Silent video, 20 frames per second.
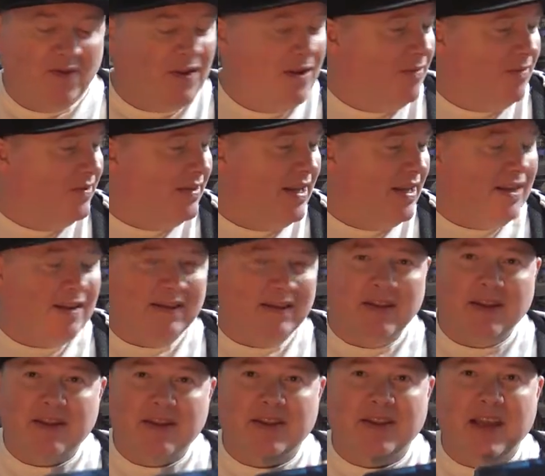of them, because
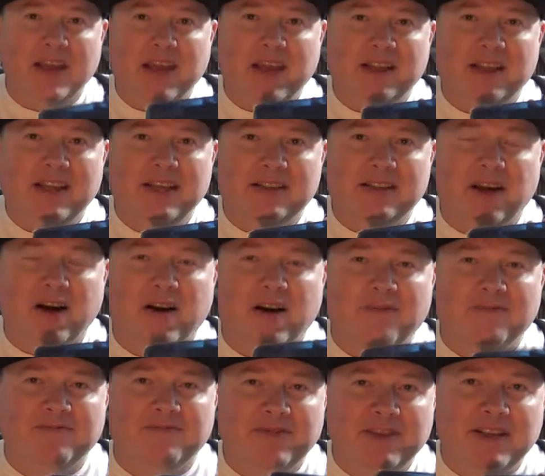these
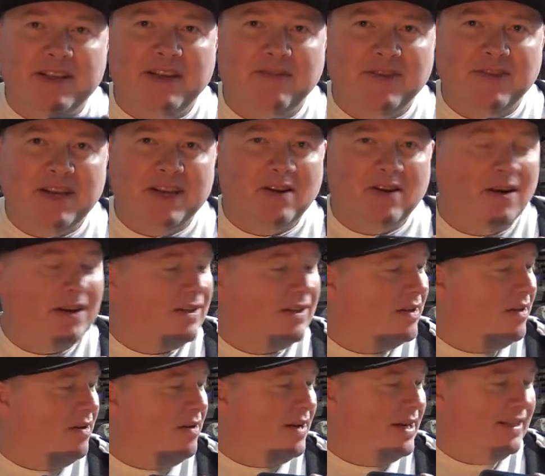are really, really nice
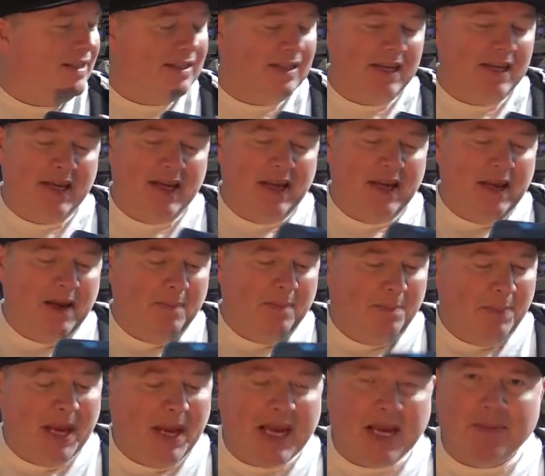guys.
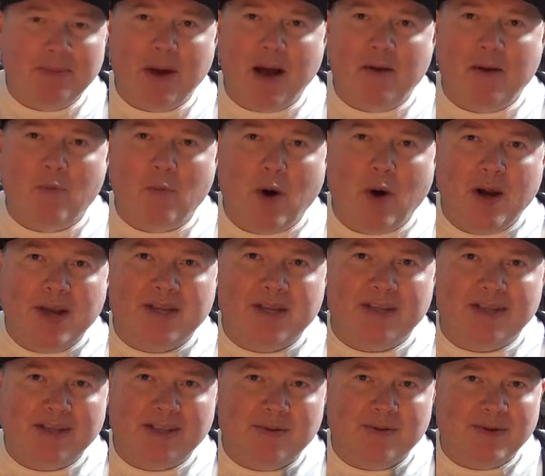Pick them up while you
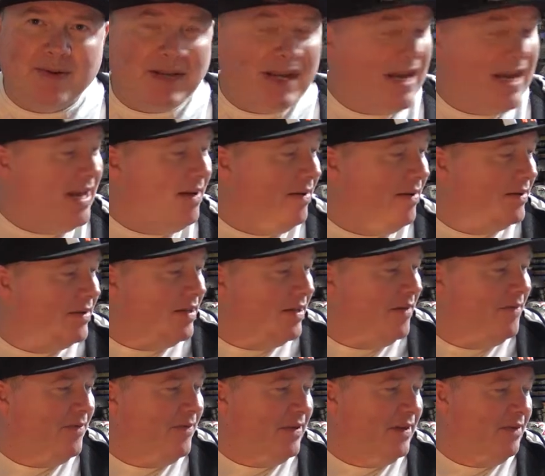still can, because I
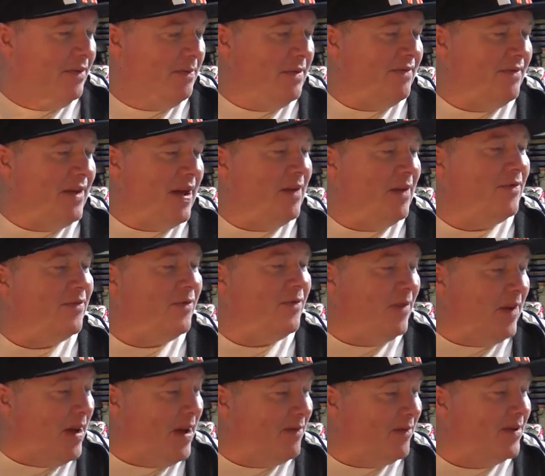don't think they'll be around
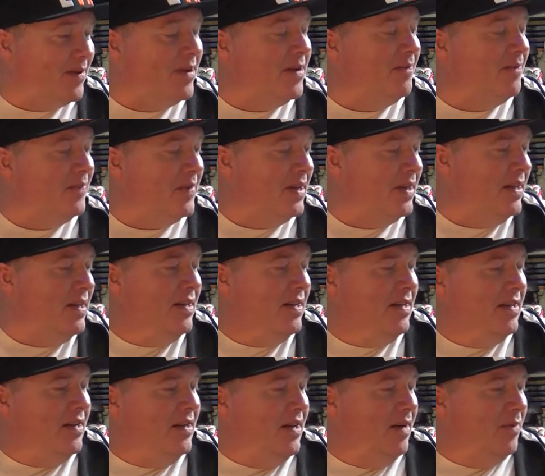forever.
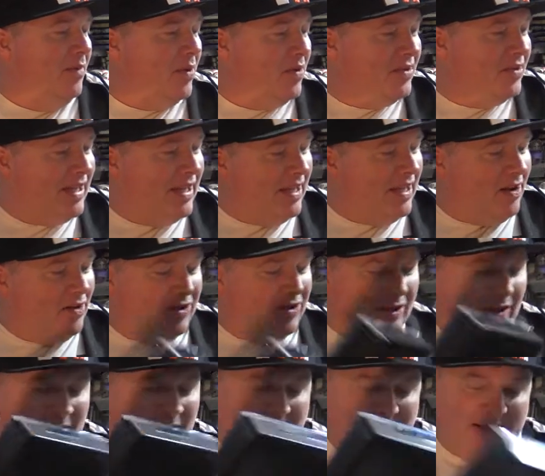I'm not going to say they're going to
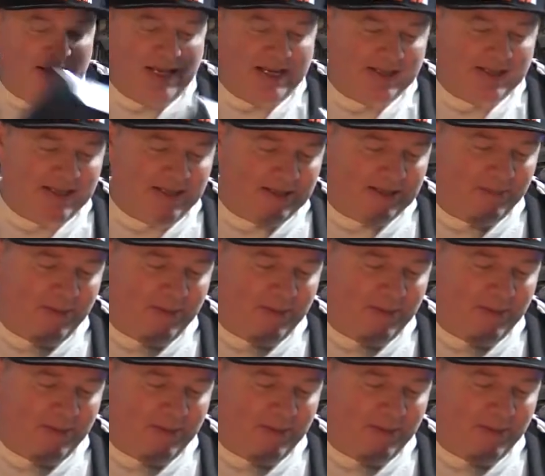sell out in the next 6